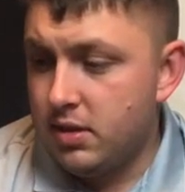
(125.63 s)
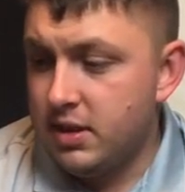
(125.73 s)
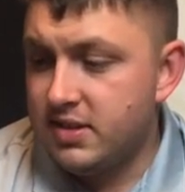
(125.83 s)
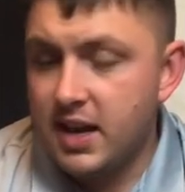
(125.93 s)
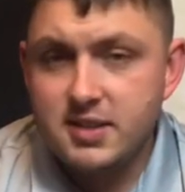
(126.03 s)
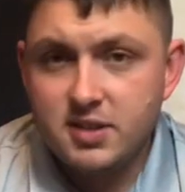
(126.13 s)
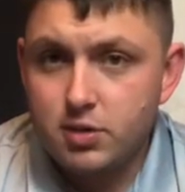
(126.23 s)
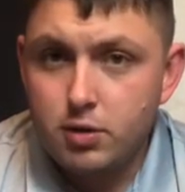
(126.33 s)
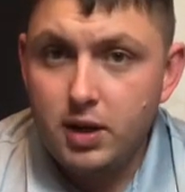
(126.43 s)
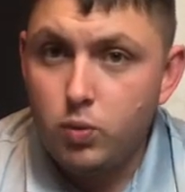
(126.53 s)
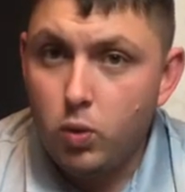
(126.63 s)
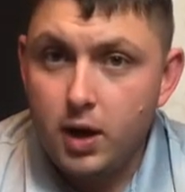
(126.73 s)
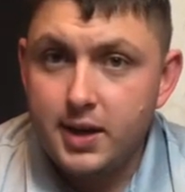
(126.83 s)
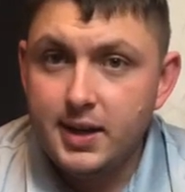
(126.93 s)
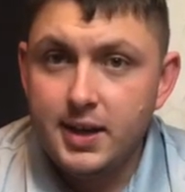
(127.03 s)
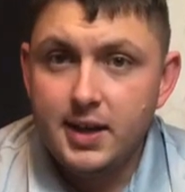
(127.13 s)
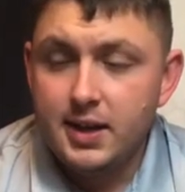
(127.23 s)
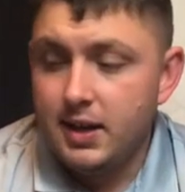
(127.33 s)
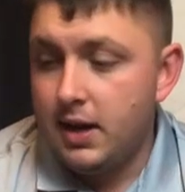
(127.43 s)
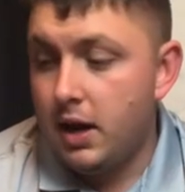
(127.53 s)
Assassin's Creed 1
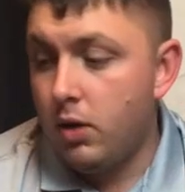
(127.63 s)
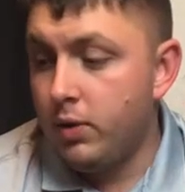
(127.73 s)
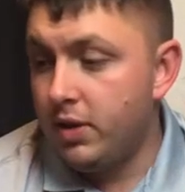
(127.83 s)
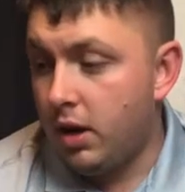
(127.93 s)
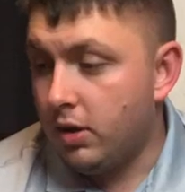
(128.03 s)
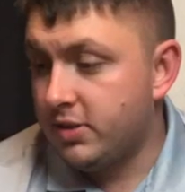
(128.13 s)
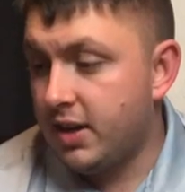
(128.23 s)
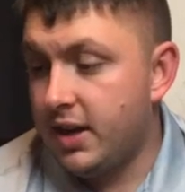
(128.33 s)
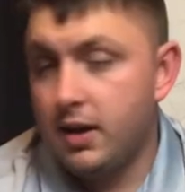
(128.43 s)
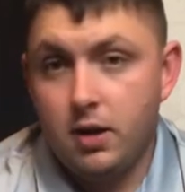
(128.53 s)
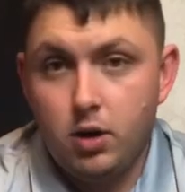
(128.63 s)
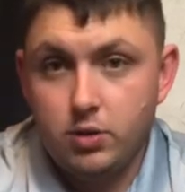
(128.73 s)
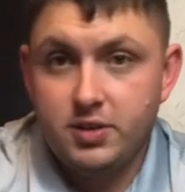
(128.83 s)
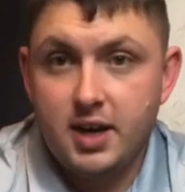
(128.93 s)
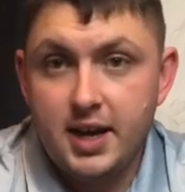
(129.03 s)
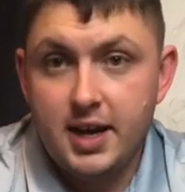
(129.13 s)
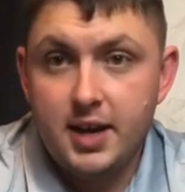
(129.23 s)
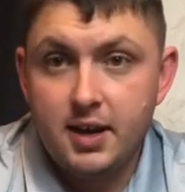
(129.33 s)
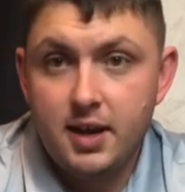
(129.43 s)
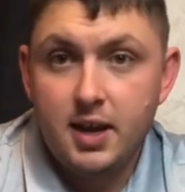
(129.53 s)
with
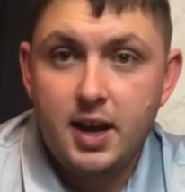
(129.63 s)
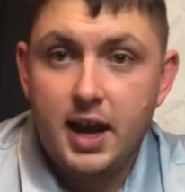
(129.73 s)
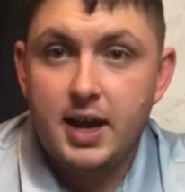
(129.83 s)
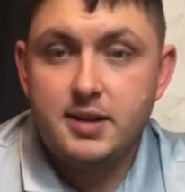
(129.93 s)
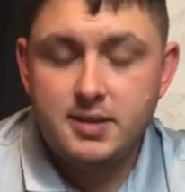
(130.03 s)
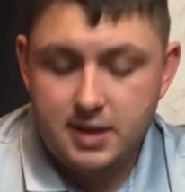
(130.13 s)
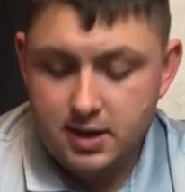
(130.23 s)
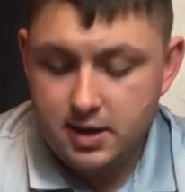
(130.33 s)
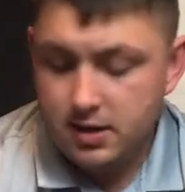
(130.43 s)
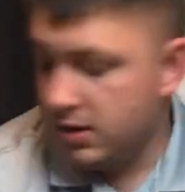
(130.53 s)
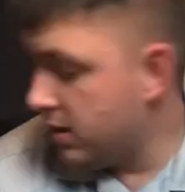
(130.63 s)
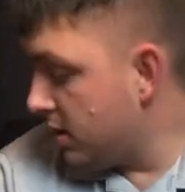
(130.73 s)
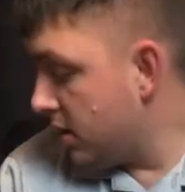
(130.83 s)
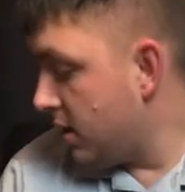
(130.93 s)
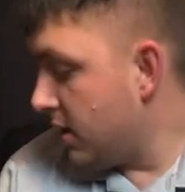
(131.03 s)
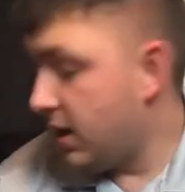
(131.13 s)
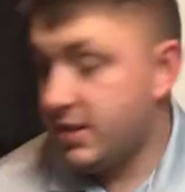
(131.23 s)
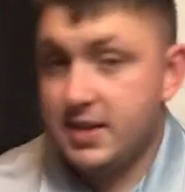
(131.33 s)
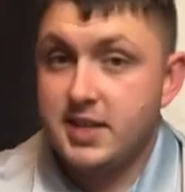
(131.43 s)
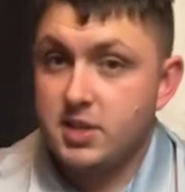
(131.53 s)
Altair and
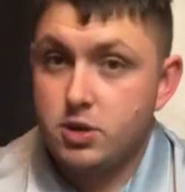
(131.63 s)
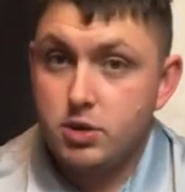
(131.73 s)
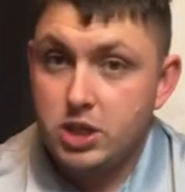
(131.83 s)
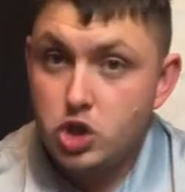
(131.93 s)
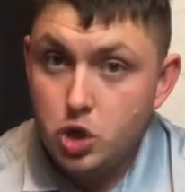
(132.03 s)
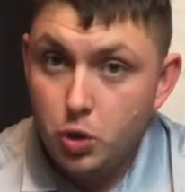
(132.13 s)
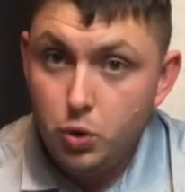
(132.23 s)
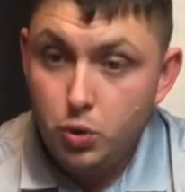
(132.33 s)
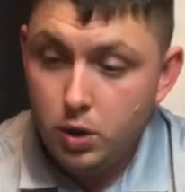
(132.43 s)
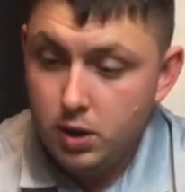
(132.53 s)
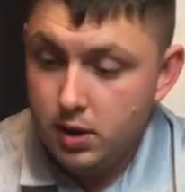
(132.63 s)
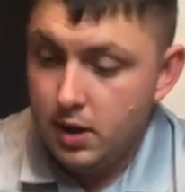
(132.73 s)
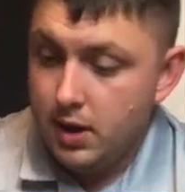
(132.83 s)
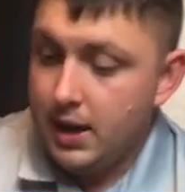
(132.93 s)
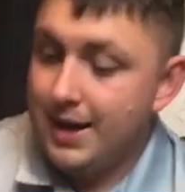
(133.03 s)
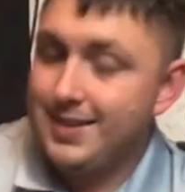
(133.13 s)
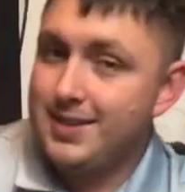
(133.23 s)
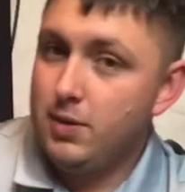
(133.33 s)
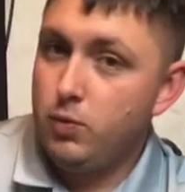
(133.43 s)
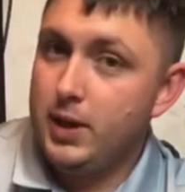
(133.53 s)
Assassin's Creed 2 and
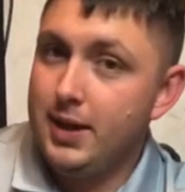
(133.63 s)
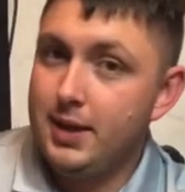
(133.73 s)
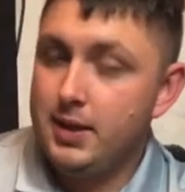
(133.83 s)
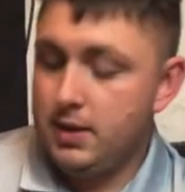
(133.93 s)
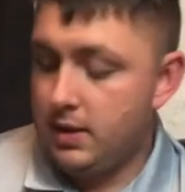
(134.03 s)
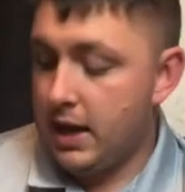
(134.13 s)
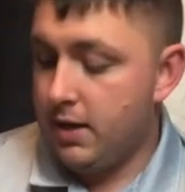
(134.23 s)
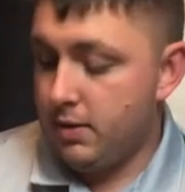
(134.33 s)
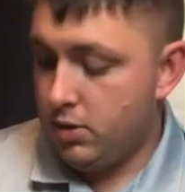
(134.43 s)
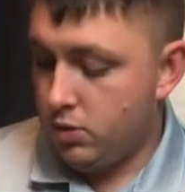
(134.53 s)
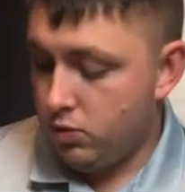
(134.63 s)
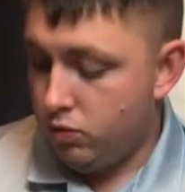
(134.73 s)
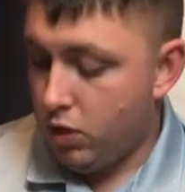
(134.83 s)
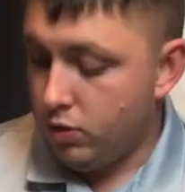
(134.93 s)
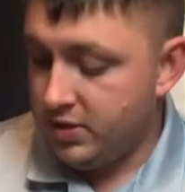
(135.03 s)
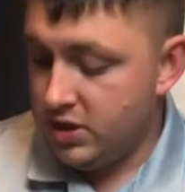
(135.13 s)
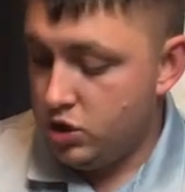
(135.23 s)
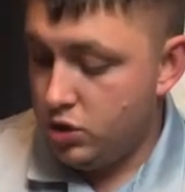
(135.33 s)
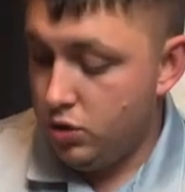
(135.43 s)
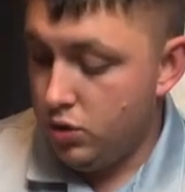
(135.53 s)
with that rolls
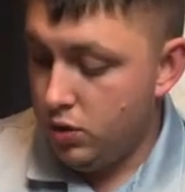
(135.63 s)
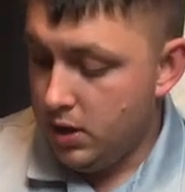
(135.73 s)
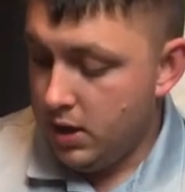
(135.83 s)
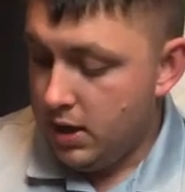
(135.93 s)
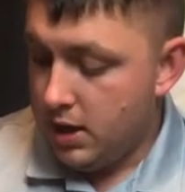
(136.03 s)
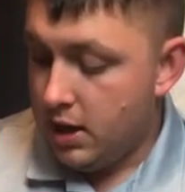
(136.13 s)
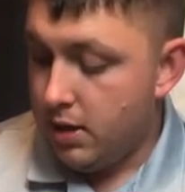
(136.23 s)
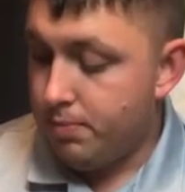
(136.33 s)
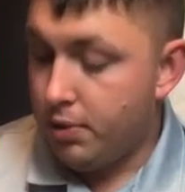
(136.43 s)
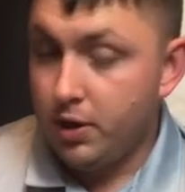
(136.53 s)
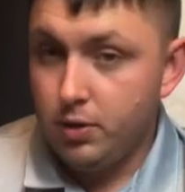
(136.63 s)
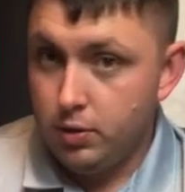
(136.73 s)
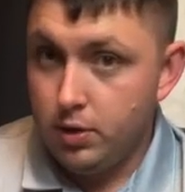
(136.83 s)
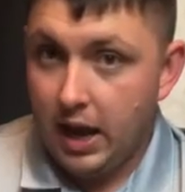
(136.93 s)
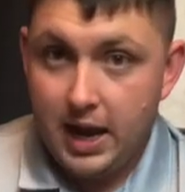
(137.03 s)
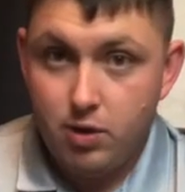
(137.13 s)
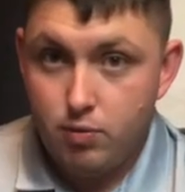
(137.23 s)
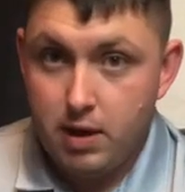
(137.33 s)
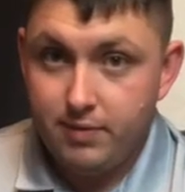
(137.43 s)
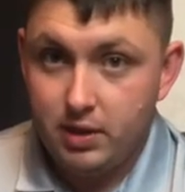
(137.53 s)
into Brotherhood and
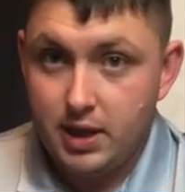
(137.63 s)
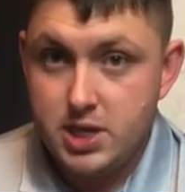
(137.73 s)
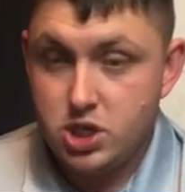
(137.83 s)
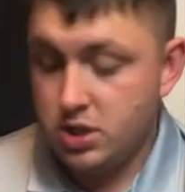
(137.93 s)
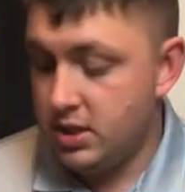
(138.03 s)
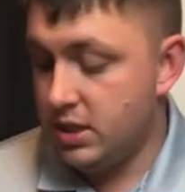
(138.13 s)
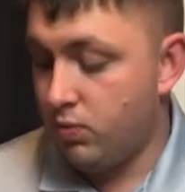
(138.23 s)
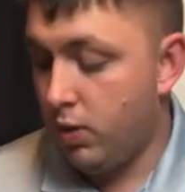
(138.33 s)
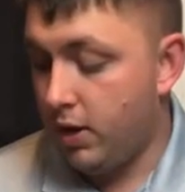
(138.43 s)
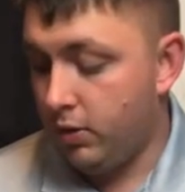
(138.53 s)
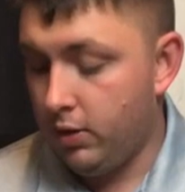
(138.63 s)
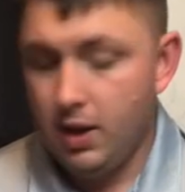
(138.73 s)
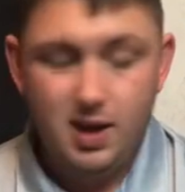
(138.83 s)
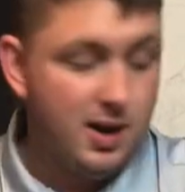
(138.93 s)
Revelations as well.